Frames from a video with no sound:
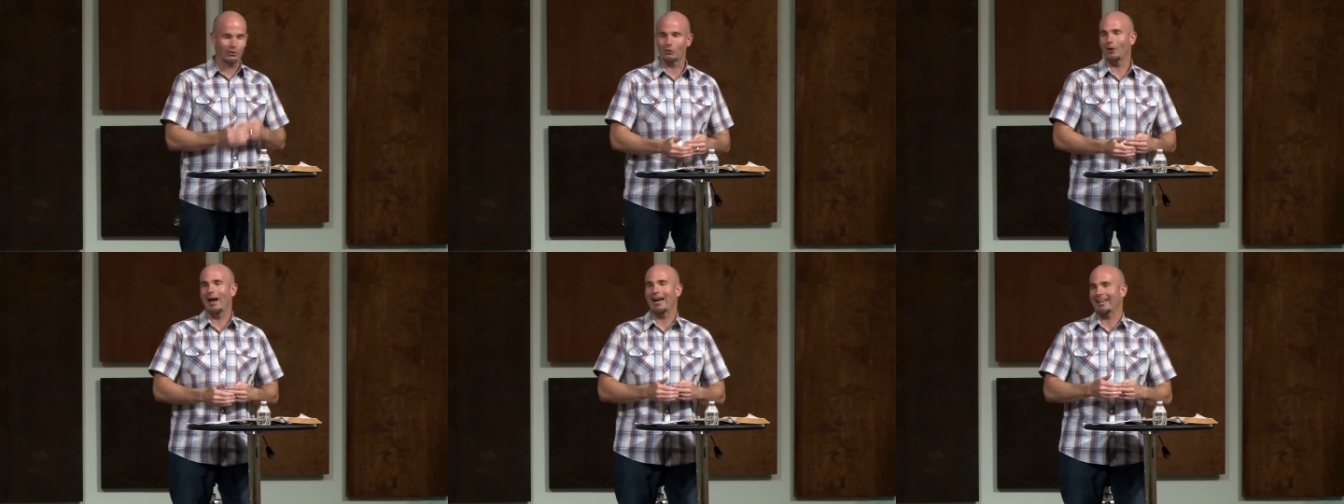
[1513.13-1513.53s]

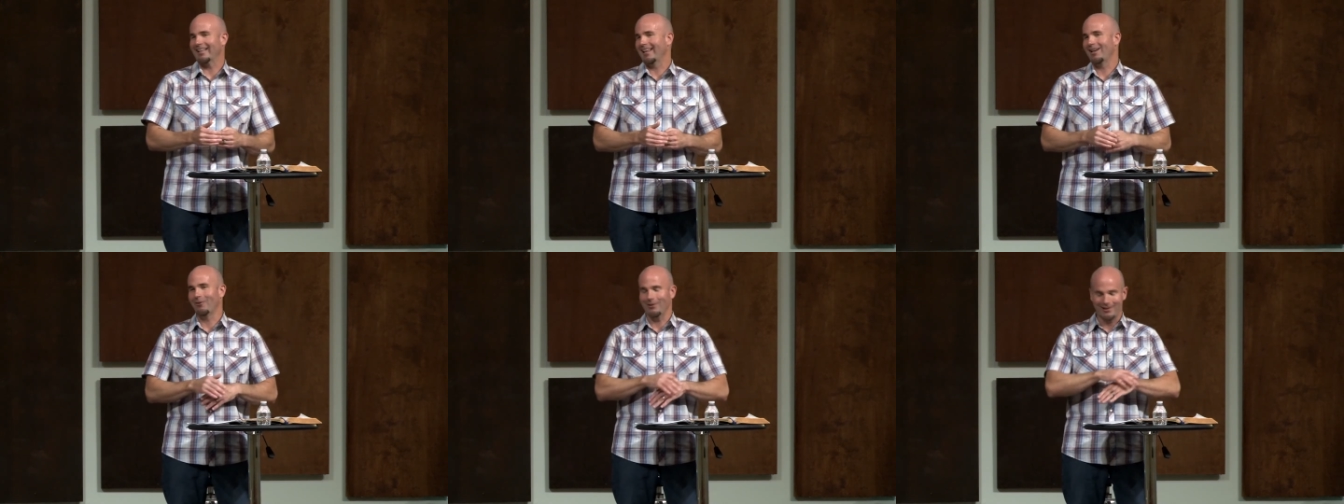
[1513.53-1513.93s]
track
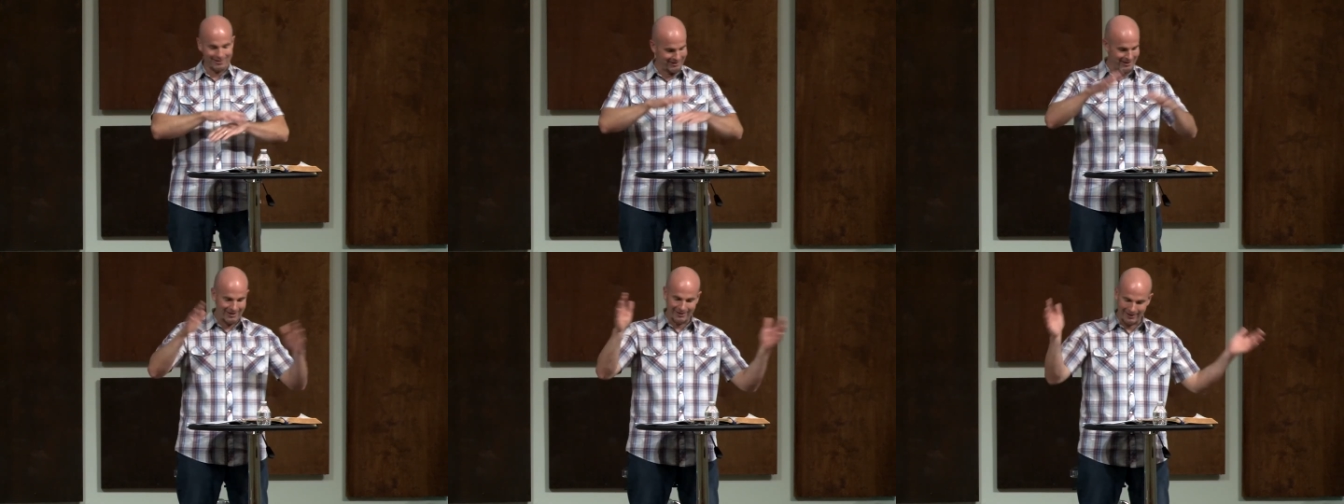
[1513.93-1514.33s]
and they don't
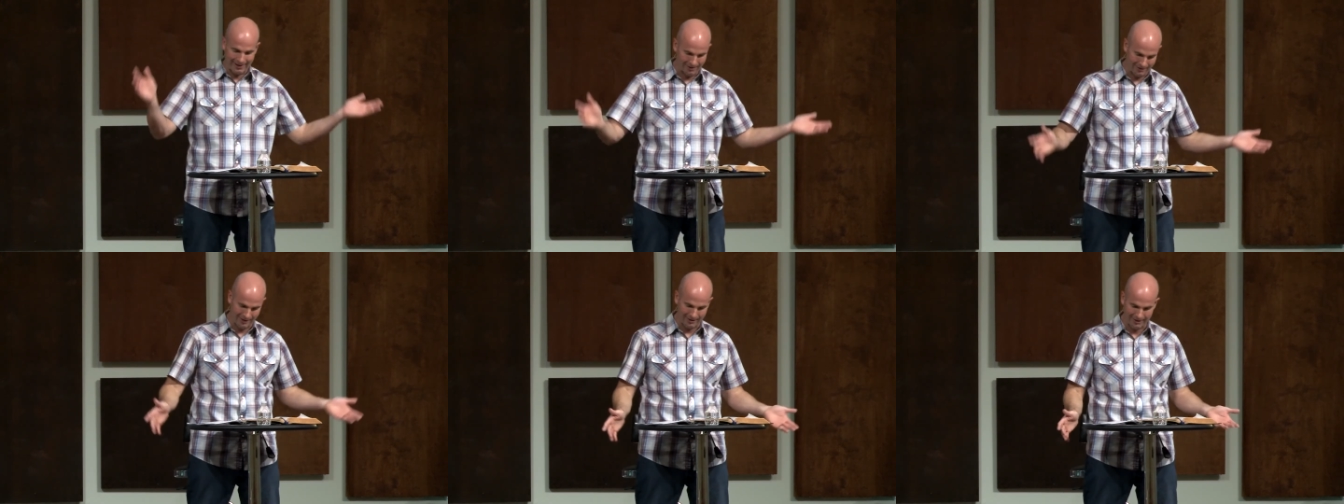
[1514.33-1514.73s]
listen to anything
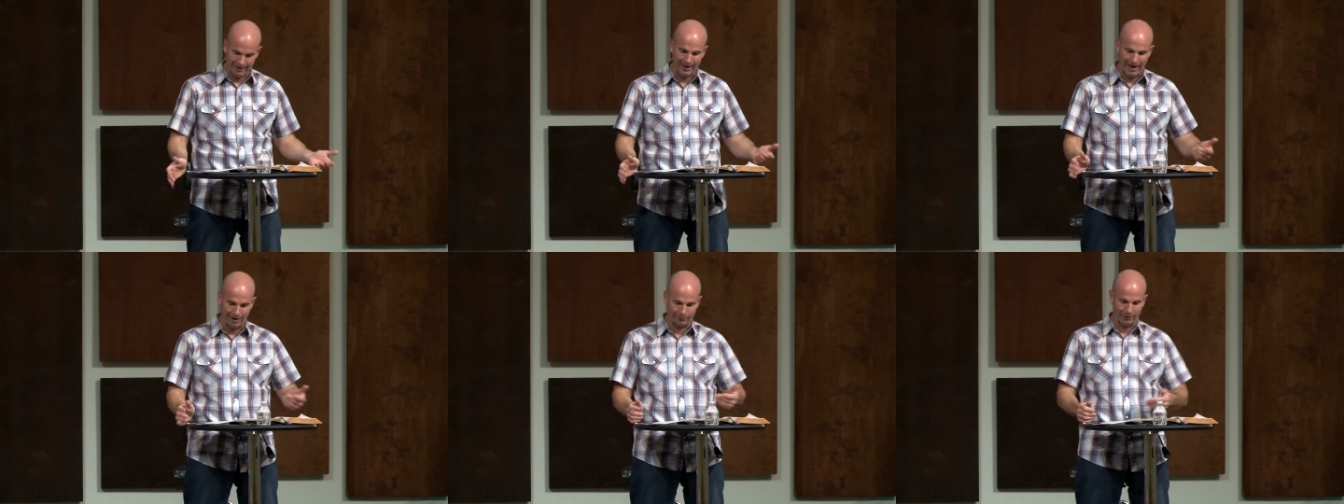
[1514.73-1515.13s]
else I
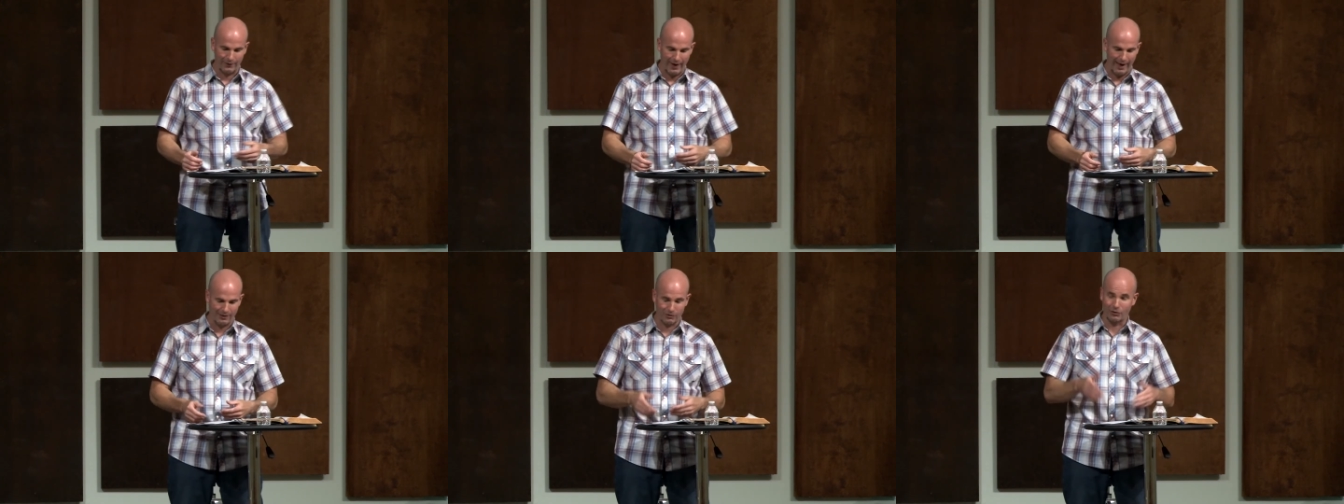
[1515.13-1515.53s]
say after
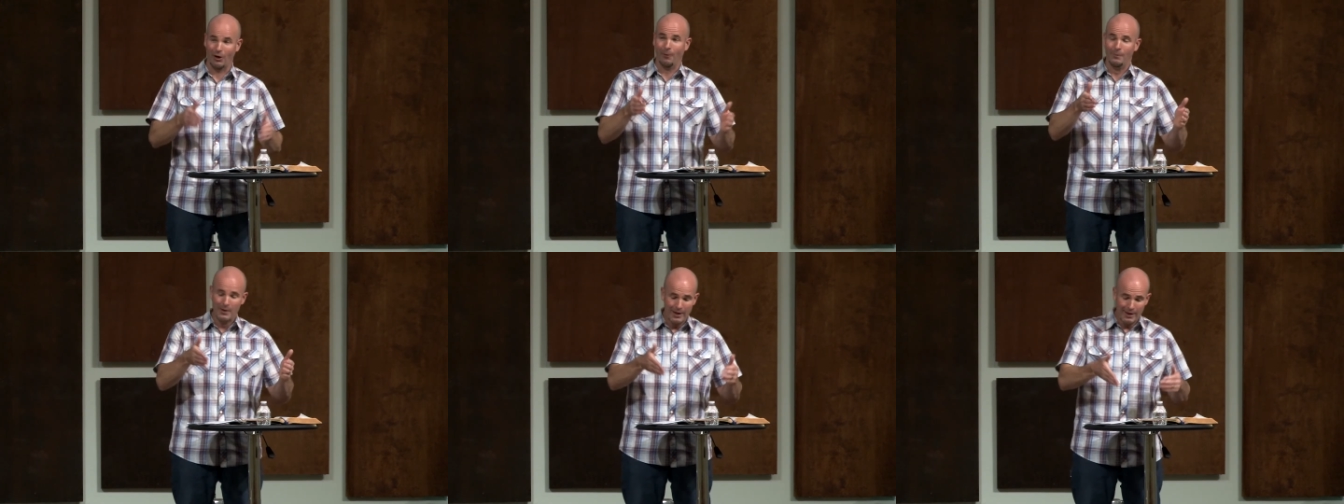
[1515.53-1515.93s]
that.
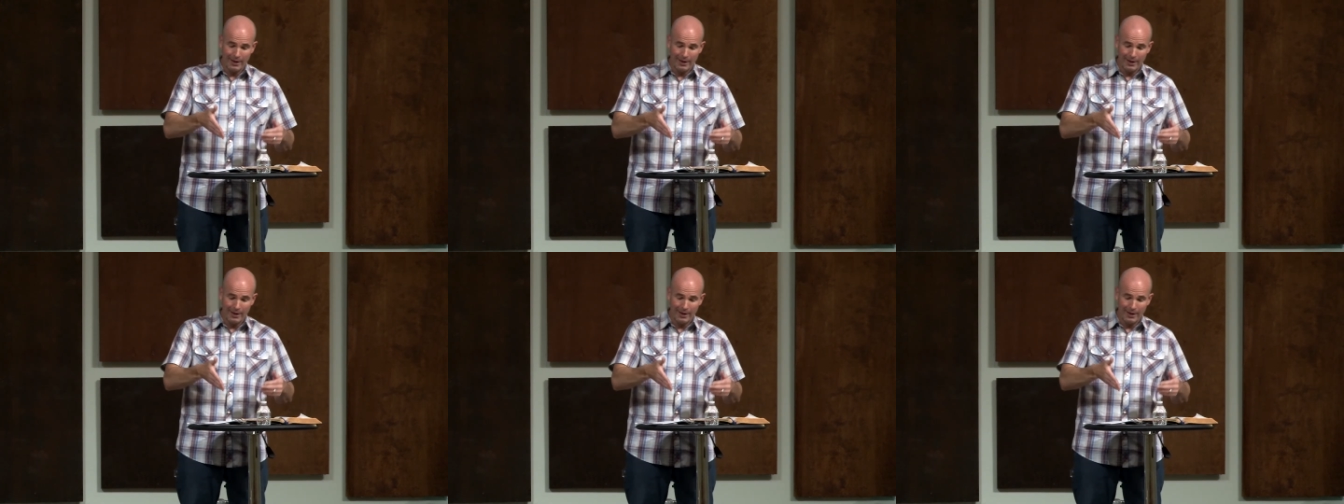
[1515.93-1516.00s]
So